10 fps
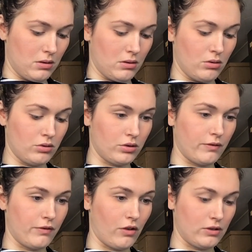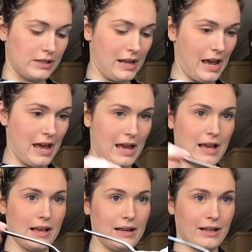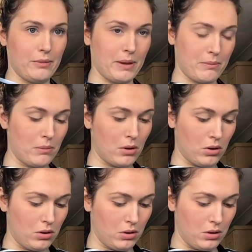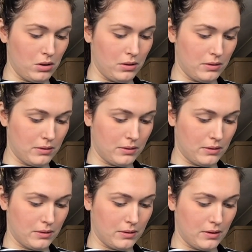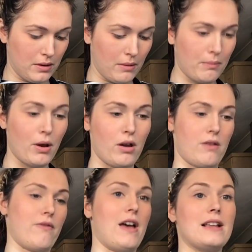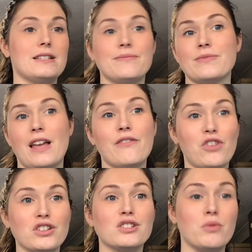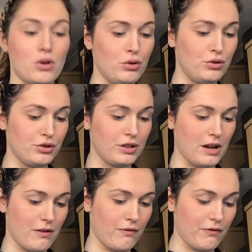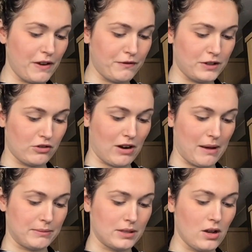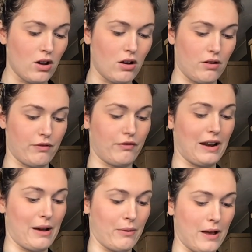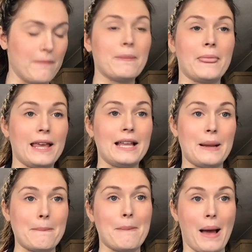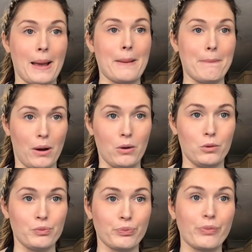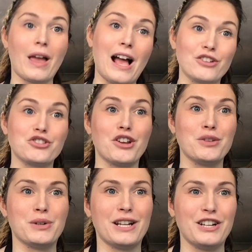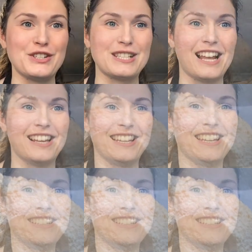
148, a little bit more. Perfect. I've got to 150 grams of flour in my bowl. I'll show you what it looks like.